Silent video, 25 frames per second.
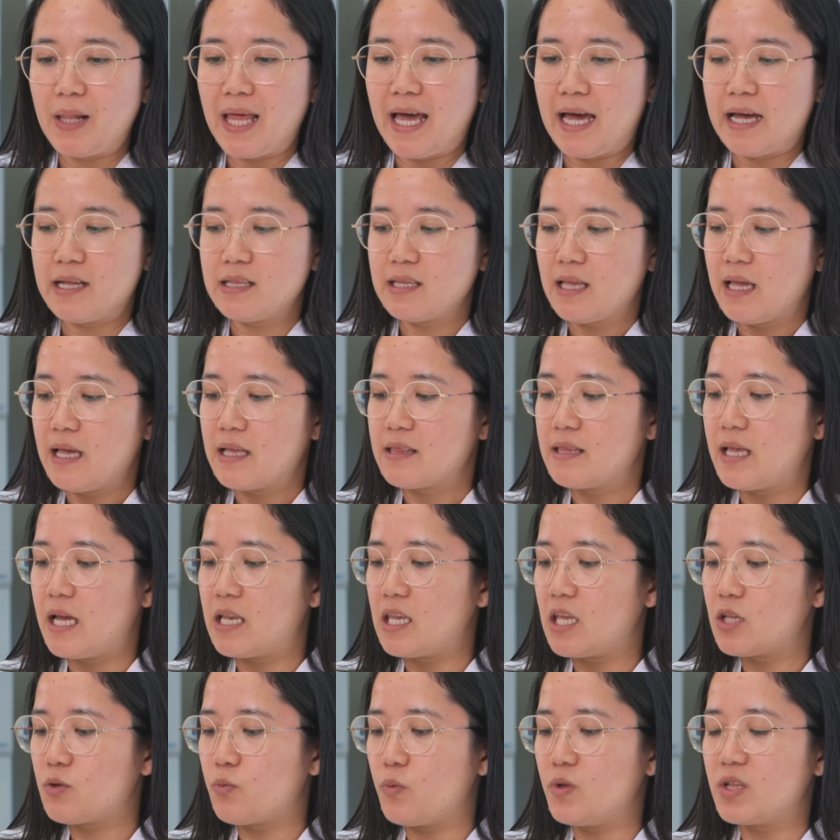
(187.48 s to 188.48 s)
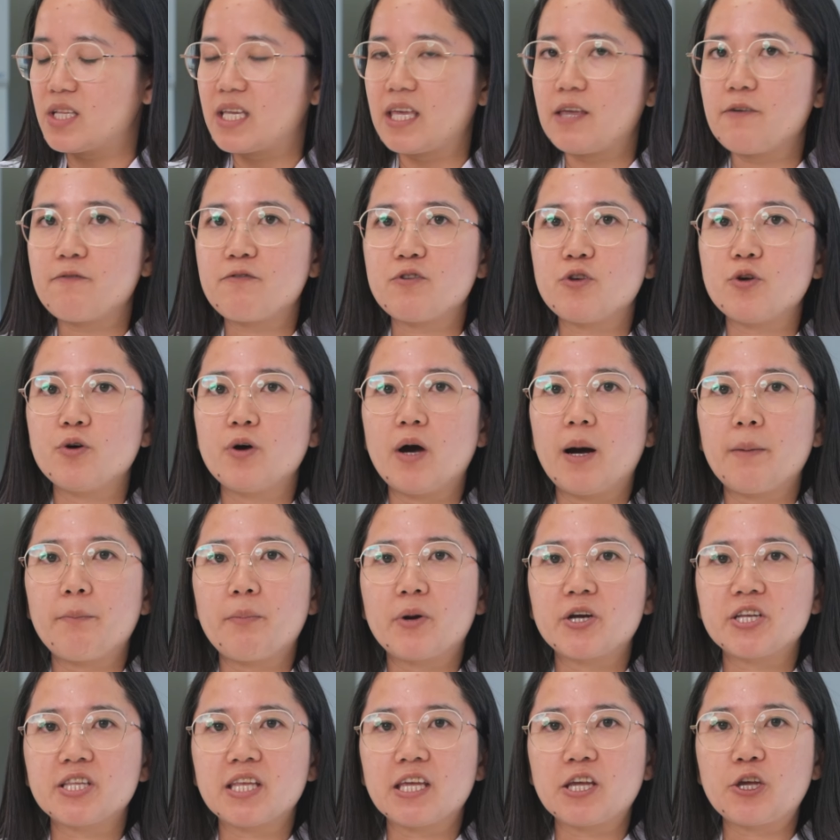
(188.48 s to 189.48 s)
plant, then it will give you a
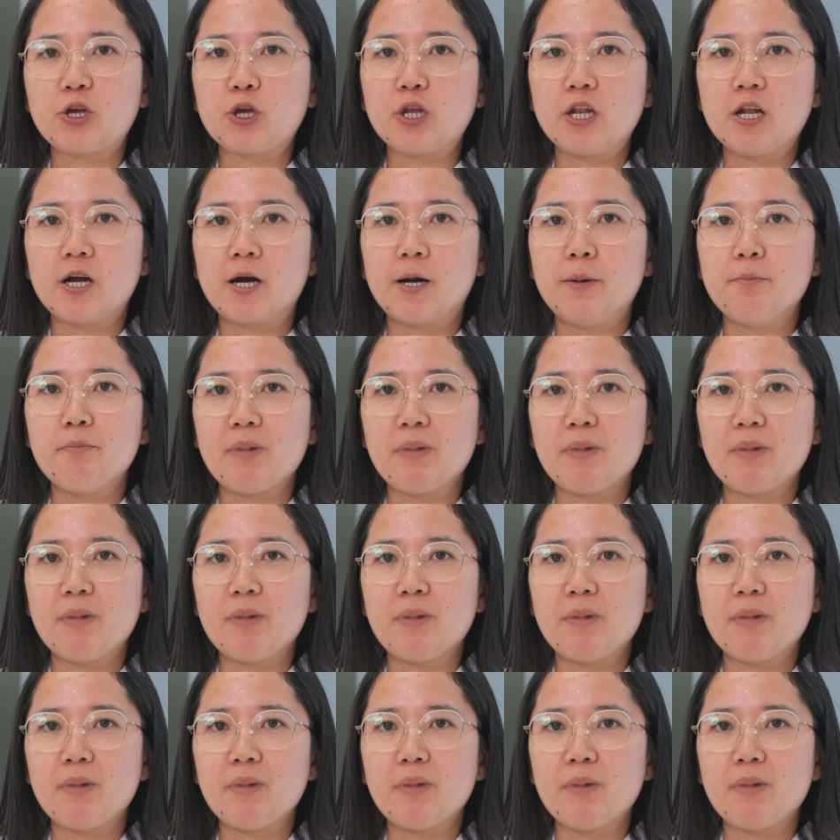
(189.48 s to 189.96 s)
particular